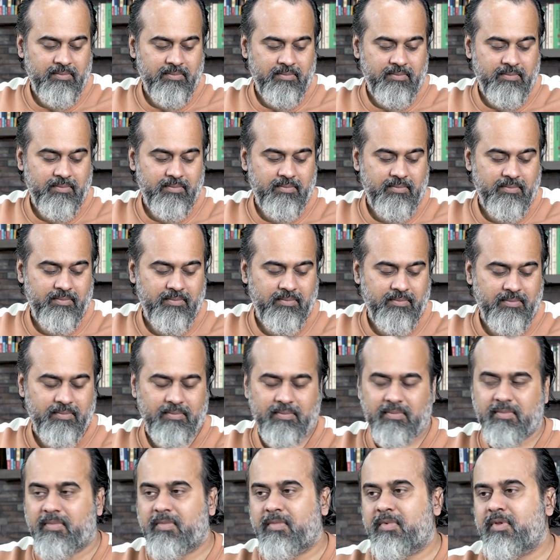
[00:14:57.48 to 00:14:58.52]

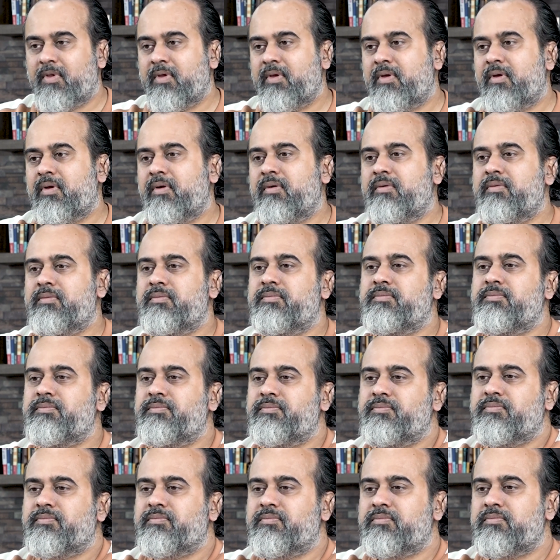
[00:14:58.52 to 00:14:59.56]

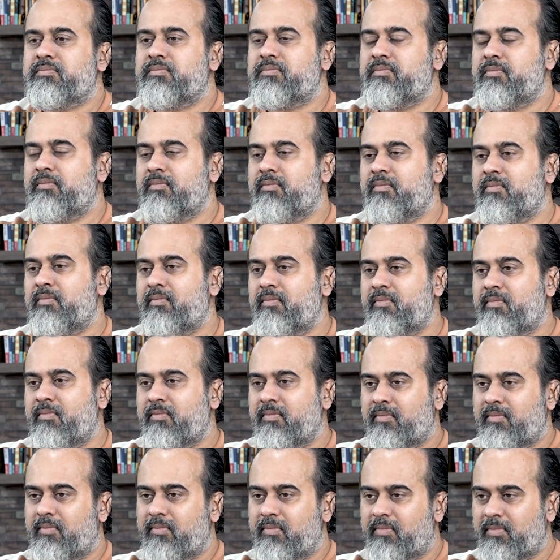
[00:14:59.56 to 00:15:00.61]

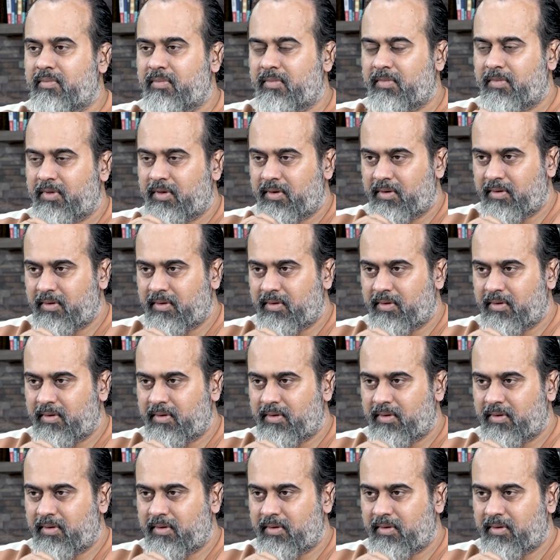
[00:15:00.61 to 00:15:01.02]
This person isn't speaking.